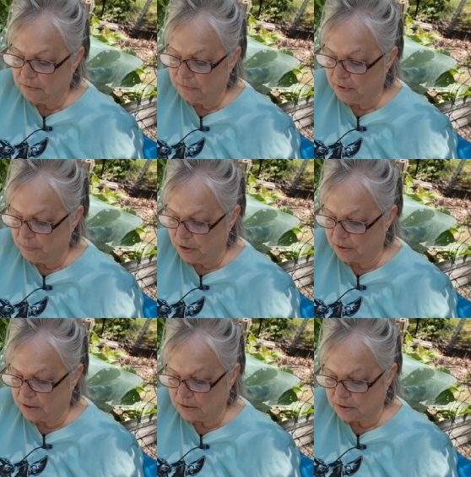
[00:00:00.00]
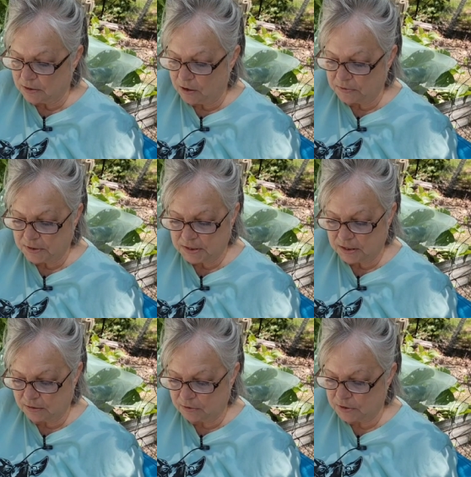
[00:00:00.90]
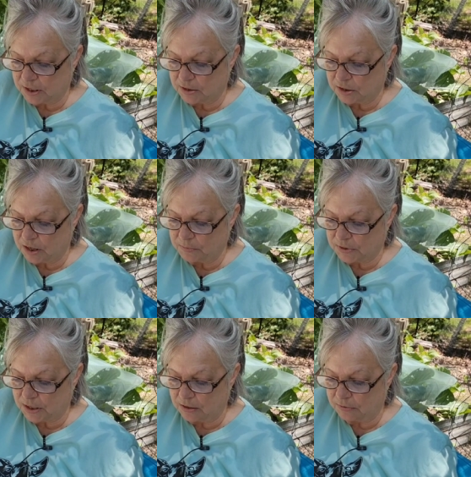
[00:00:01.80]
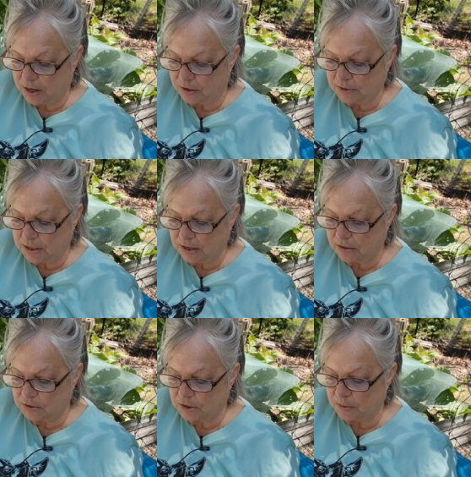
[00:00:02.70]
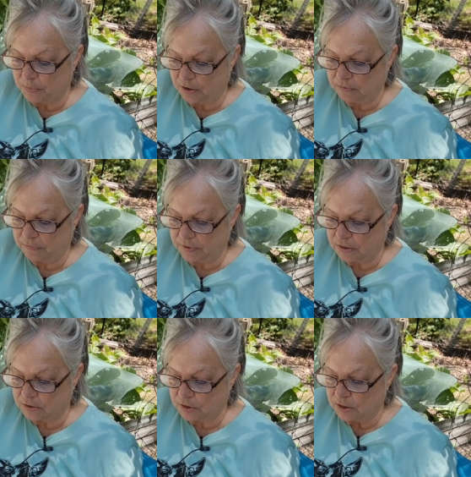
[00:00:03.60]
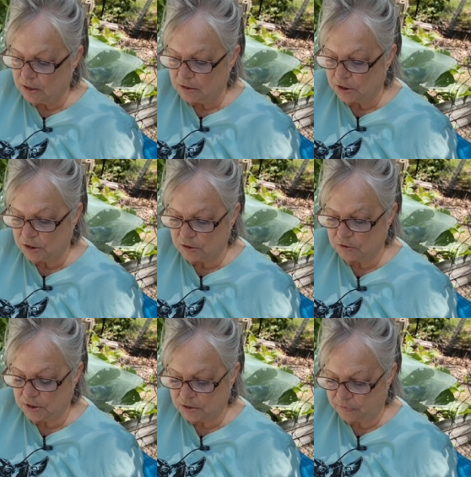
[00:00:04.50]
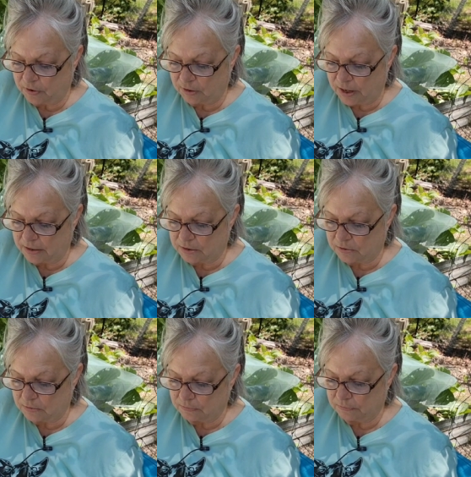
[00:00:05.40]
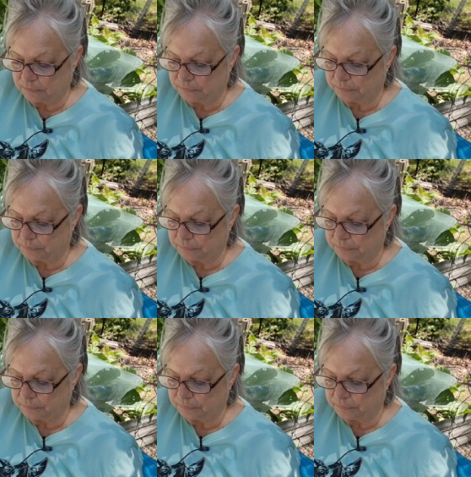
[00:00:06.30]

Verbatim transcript: Native Americans taught the settlers at Jamestown how to catch and bury fish to use as fertilizer.